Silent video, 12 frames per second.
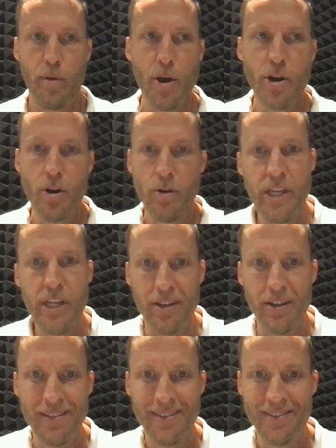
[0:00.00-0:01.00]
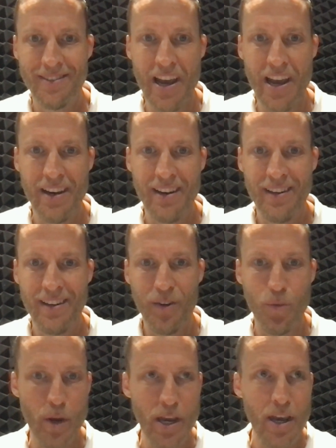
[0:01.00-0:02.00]
promote your own deal, right?
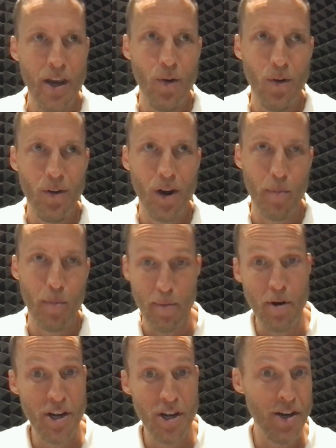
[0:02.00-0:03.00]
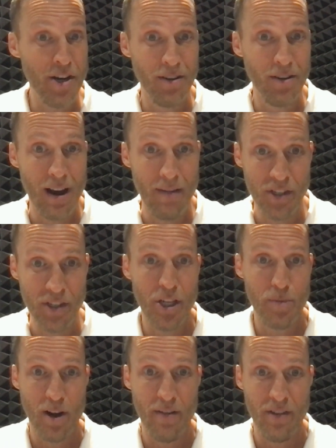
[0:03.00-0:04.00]
We are promoting a deal,
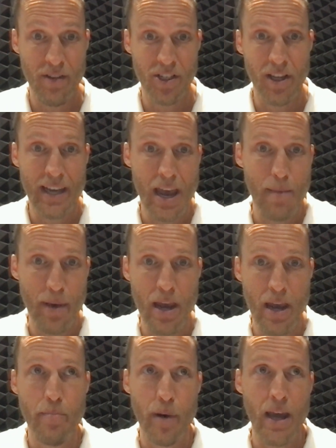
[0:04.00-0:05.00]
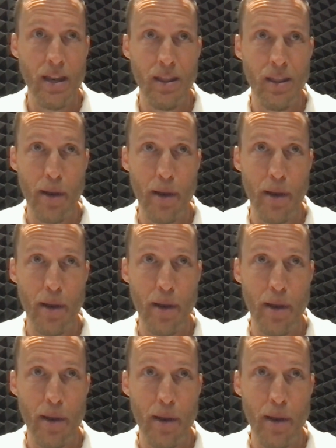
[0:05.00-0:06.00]
obviously, as part of a select campaign, but the best
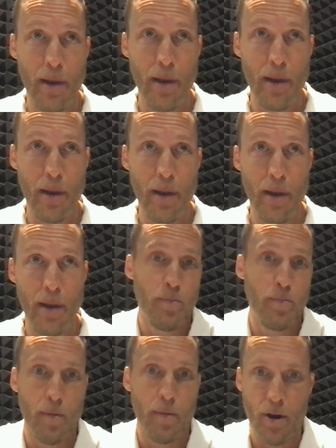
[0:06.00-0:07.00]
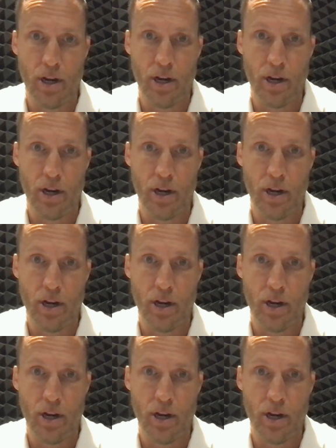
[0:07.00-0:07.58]
partners are the ones that are also promoting.